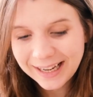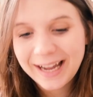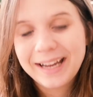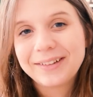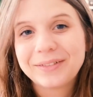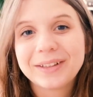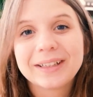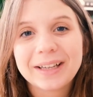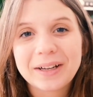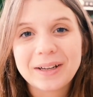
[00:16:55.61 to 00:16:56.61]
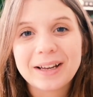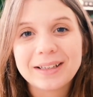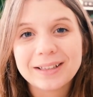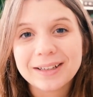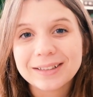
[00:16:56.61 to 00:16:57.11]
I feel like I, I
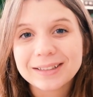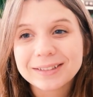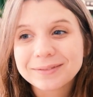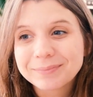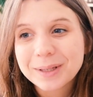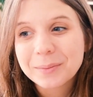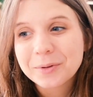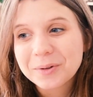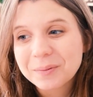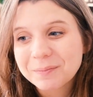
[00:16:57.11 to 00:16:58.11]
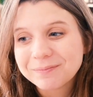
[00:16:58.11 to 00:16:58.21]
need to hug people.